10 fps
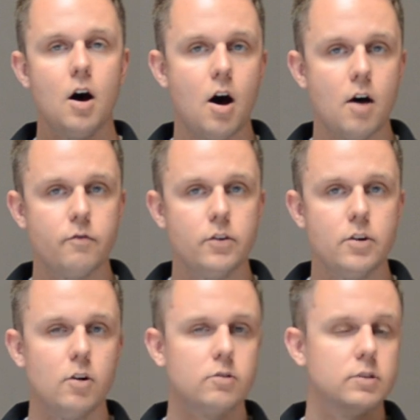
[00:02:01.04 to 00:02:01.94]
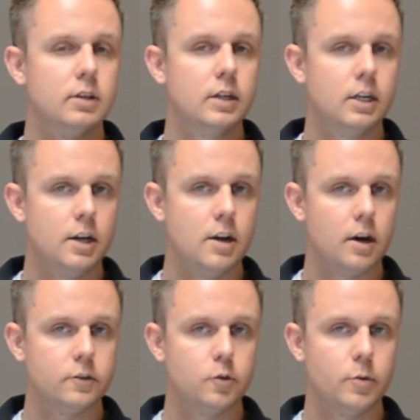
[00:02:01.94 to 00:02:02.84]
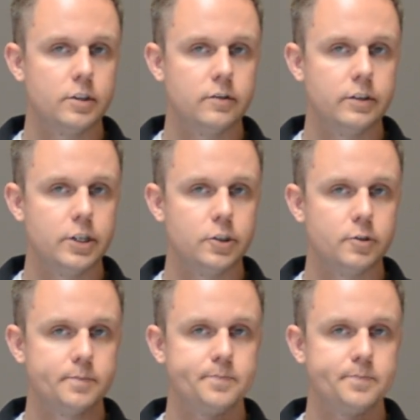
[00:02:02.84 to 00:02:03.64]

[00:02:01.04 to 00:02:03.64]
off the nose, not so much of an issue.